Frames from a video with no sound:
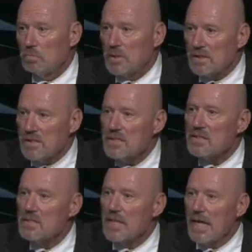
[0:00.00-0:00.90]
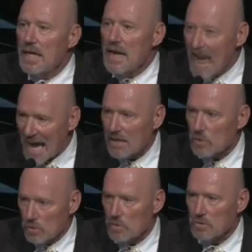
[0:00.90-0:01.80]
But this is a
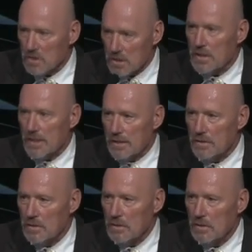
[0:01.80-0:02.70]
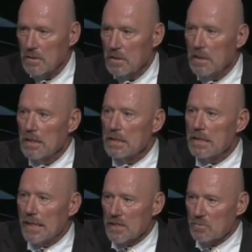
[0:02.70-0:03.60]
national sin
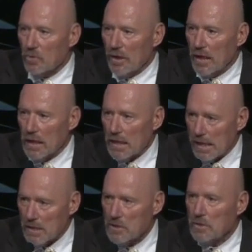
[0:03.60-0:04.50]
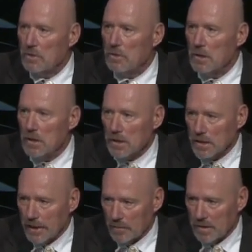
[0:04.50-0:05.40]
that is bringing national
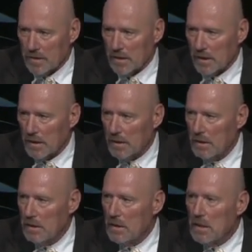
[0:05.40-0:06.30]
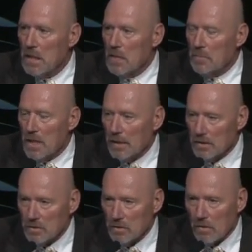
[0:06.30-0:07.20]
calamity upon
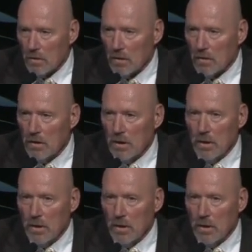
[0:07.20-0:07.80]
us all,